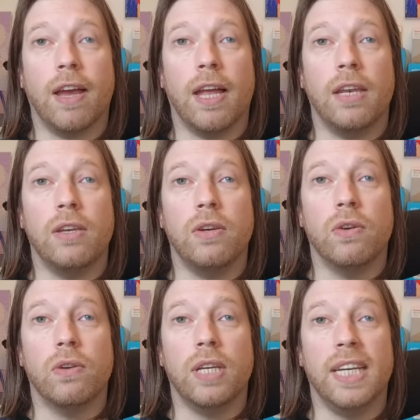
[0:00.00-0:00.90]
and you
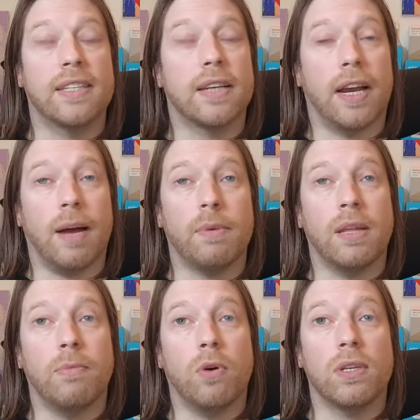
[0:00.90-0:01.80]
don't need to sign up to
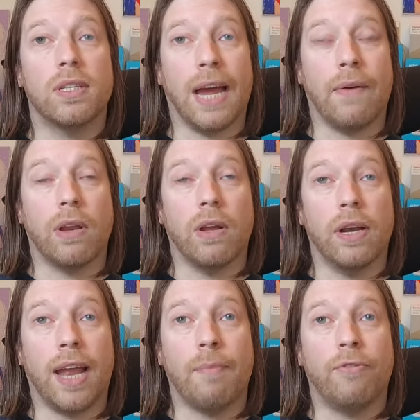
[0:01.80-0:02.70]
them or download
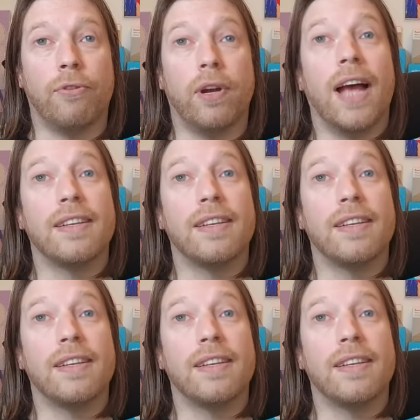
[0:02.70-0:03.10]
an app for it,